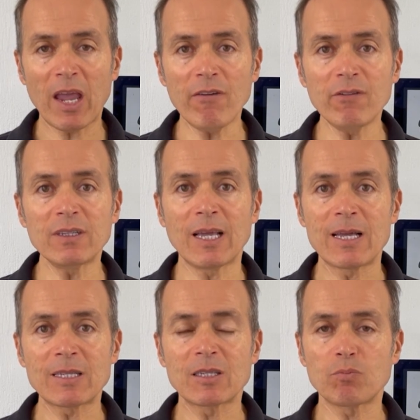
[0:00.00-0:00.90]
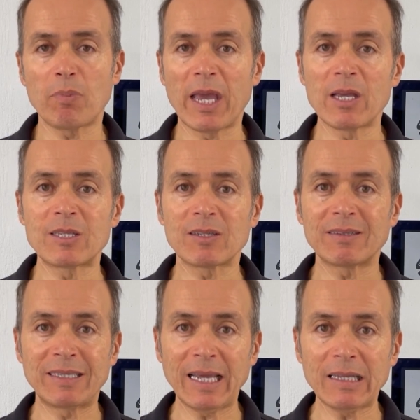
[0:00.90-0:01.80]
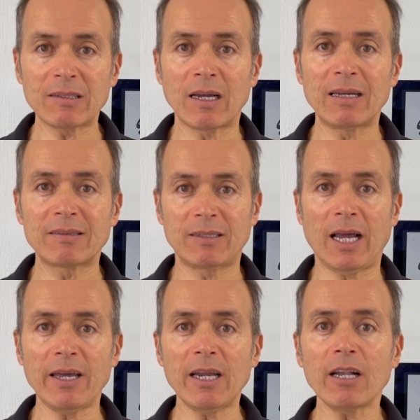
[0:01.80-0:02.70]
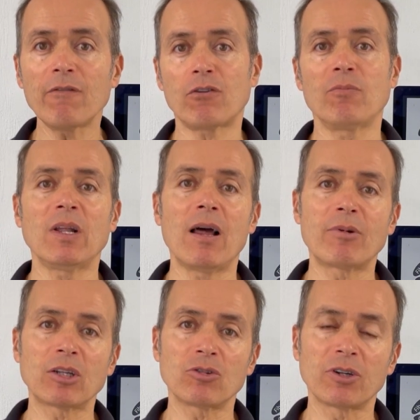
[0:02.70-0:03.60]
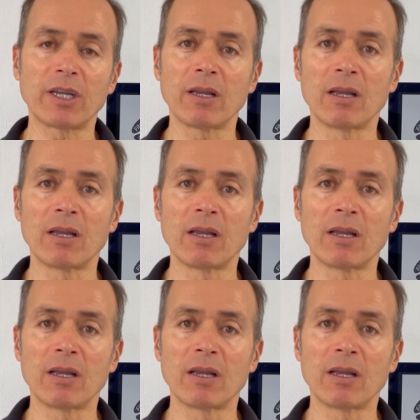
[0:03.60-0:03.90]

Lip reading: evidence-based data directly from the laboratory.